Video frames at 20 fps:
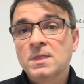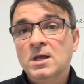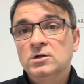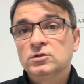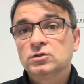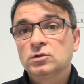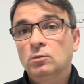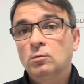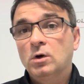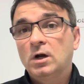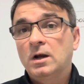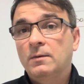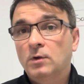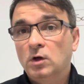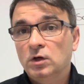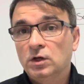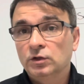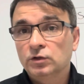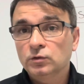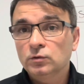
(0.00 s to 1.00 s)
So what I'm
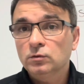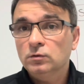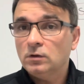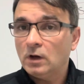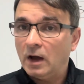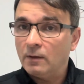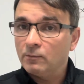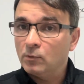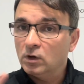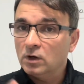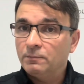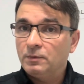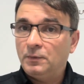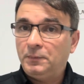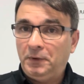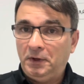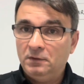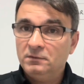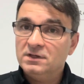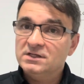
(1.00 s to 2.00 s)
gonna do, I'm gonna
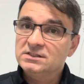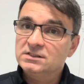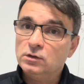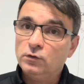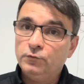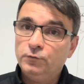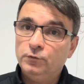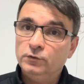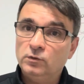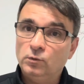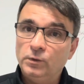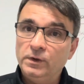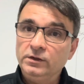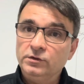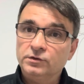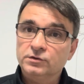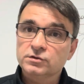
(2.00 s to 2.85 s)
prepare myself for the winter.